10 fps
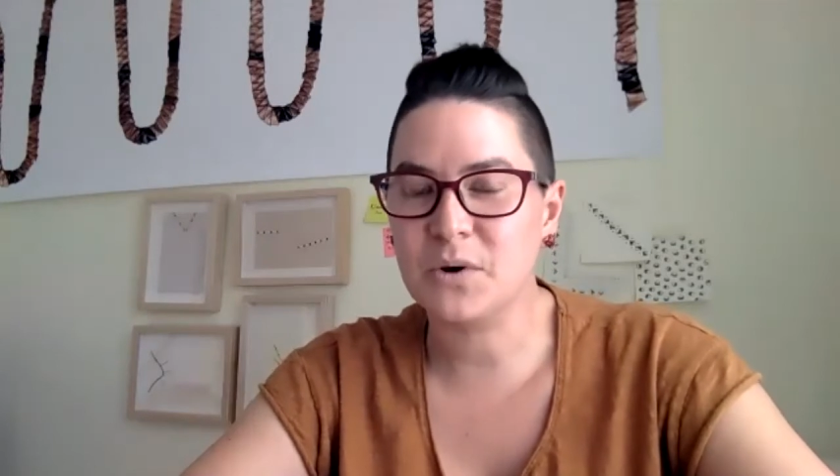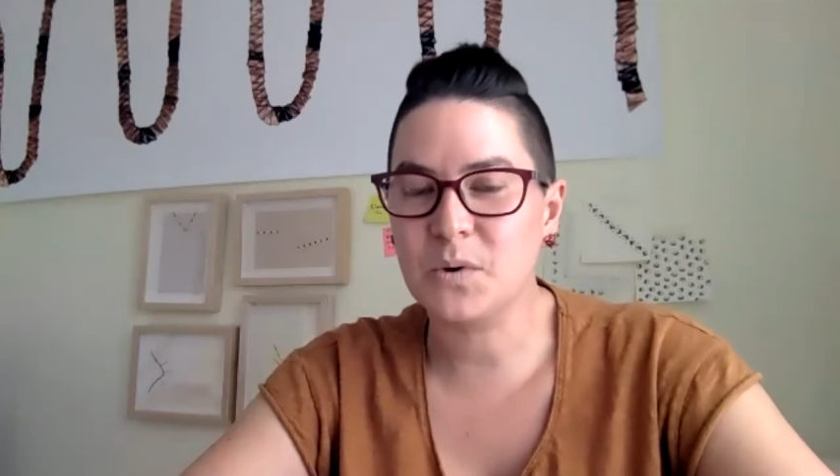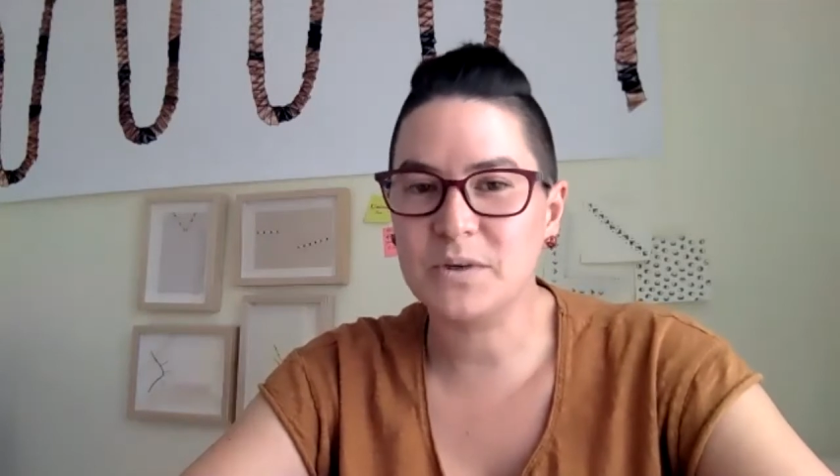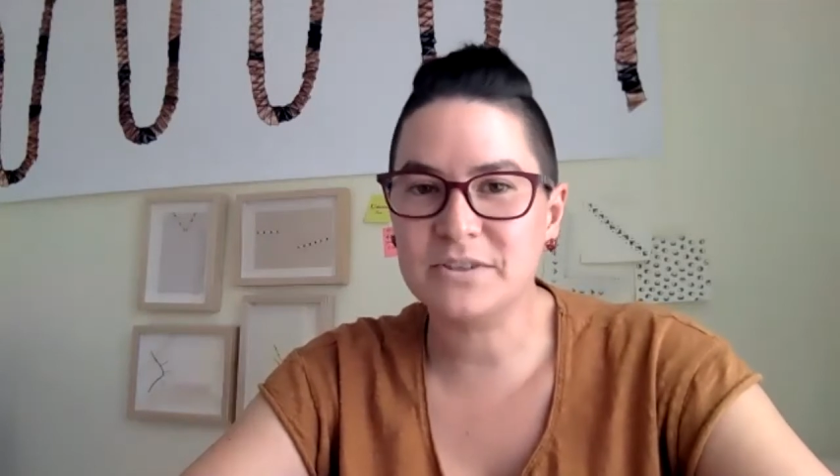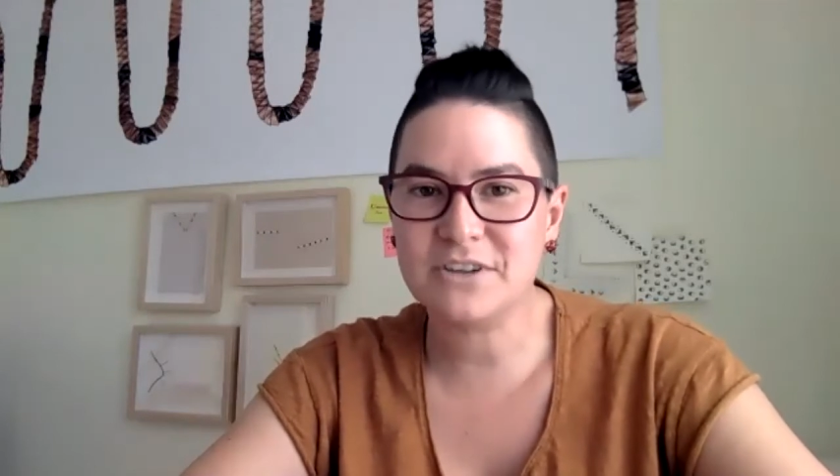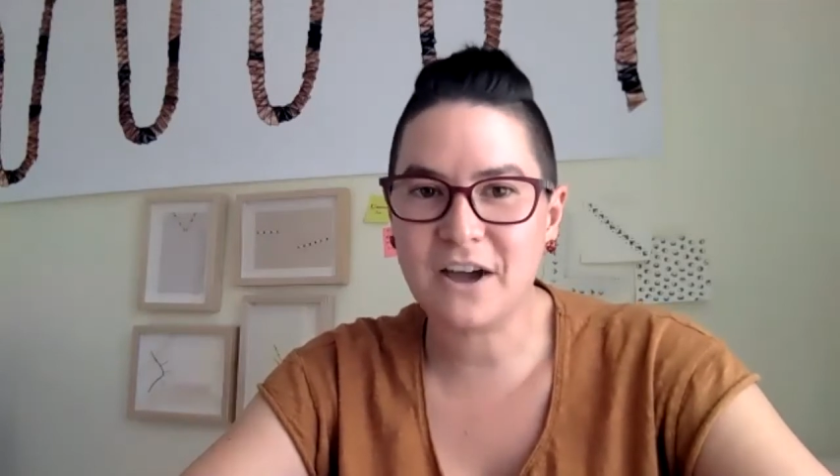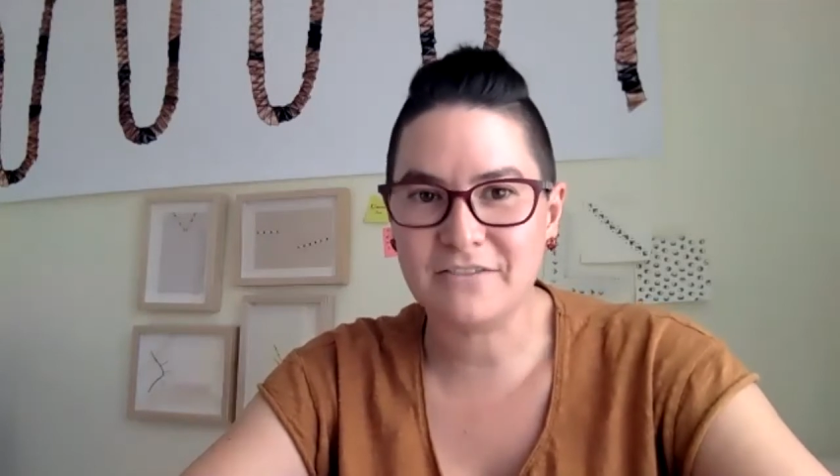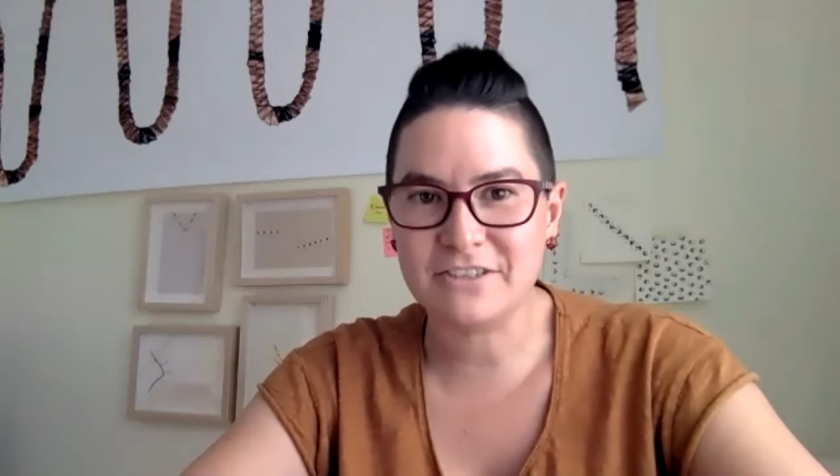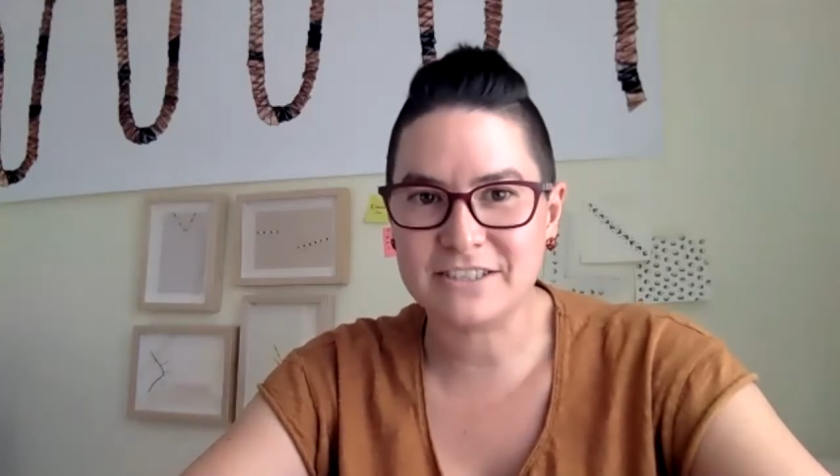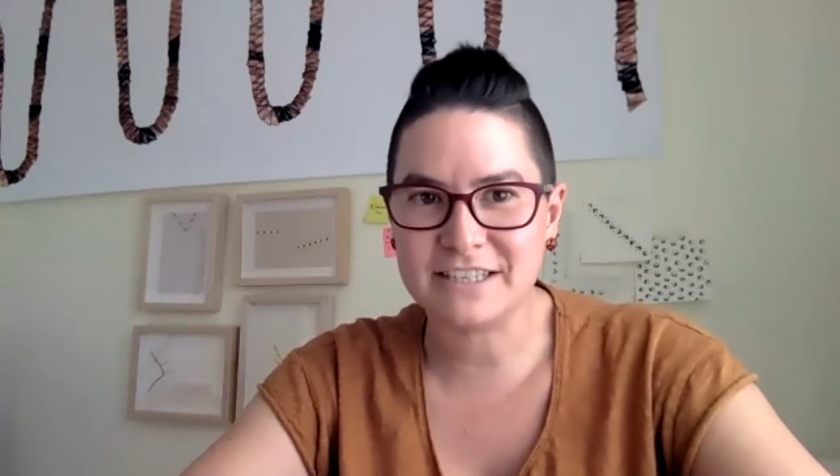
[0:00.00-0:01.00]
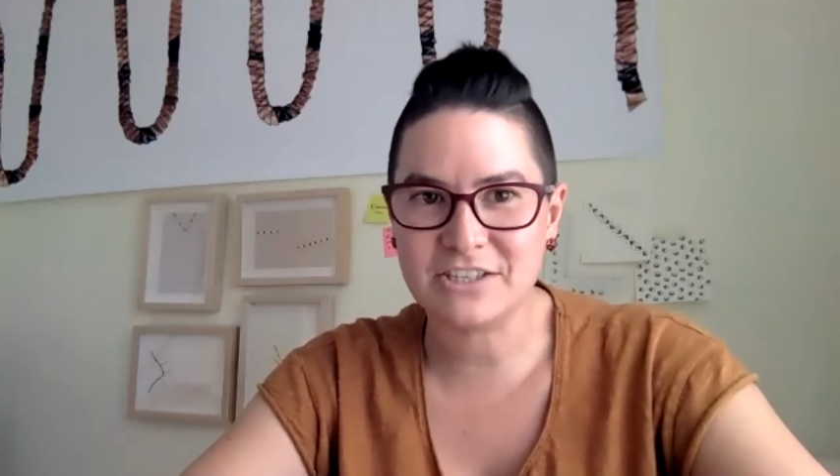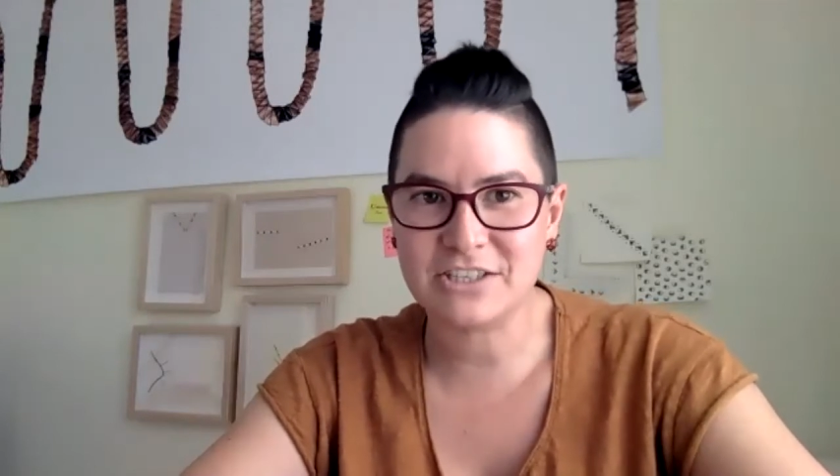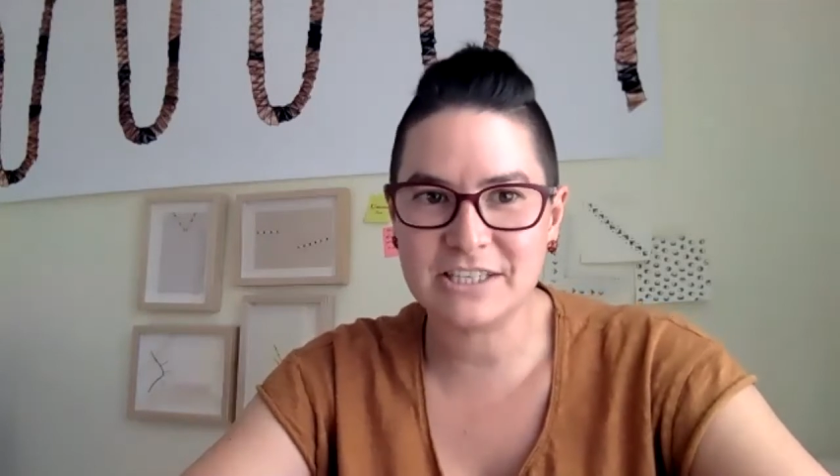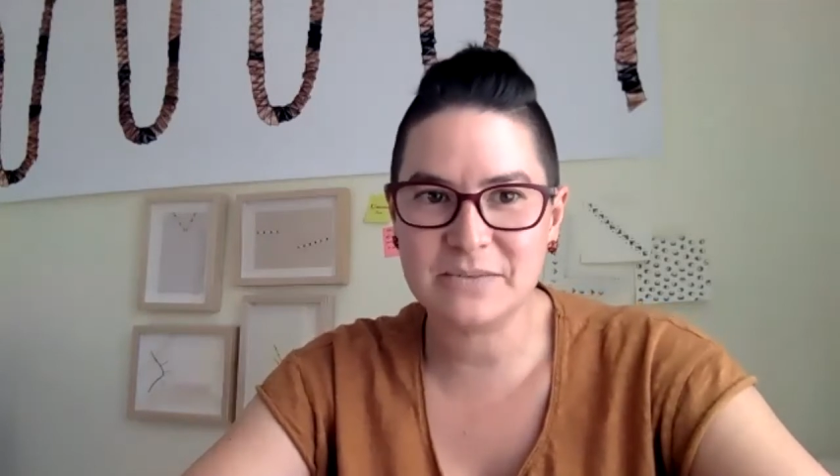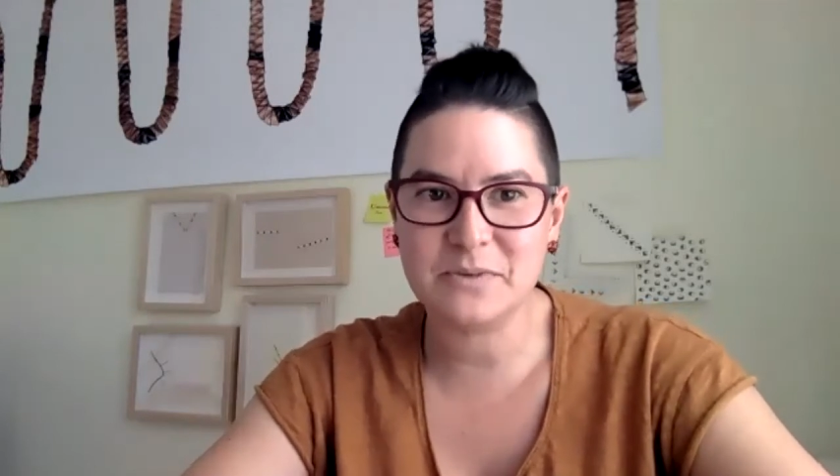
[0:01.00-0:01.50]
Quill
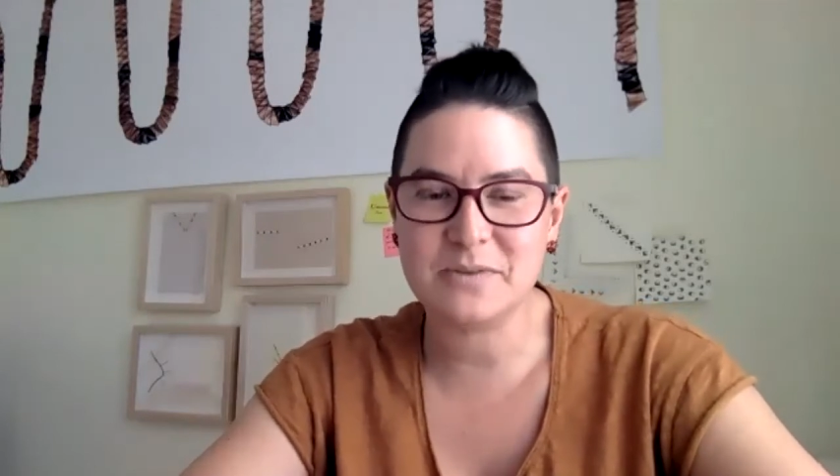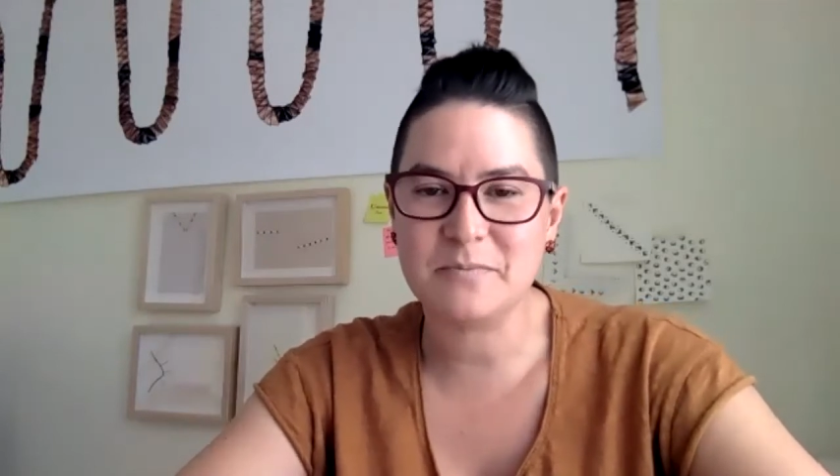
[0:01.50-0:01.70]
Conversation with